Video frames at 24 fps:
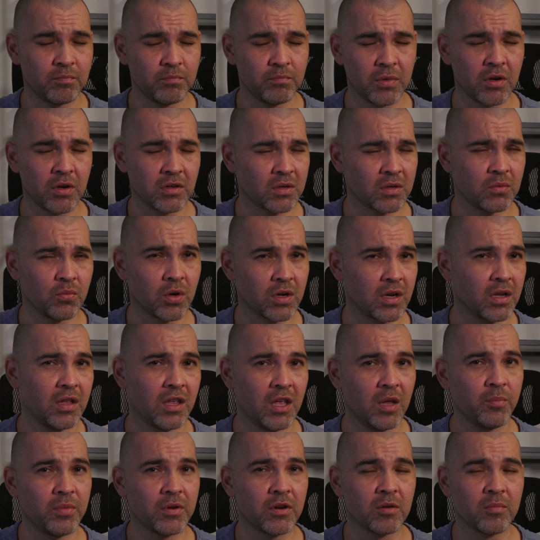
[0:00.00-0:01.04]
because I want to
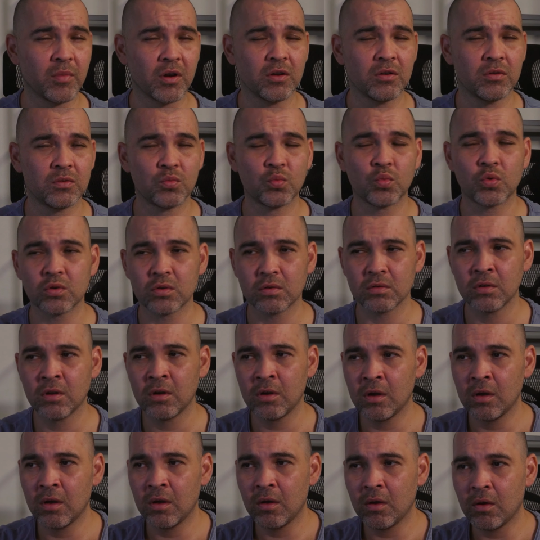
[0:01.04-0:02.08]
keep it on my own wall,
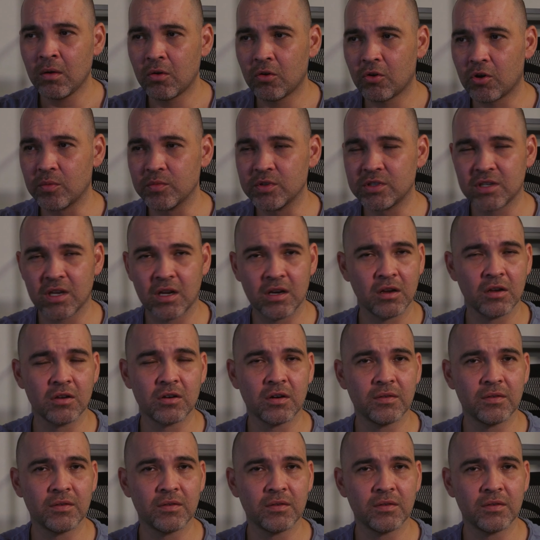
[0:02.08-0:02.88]
or I'm sending it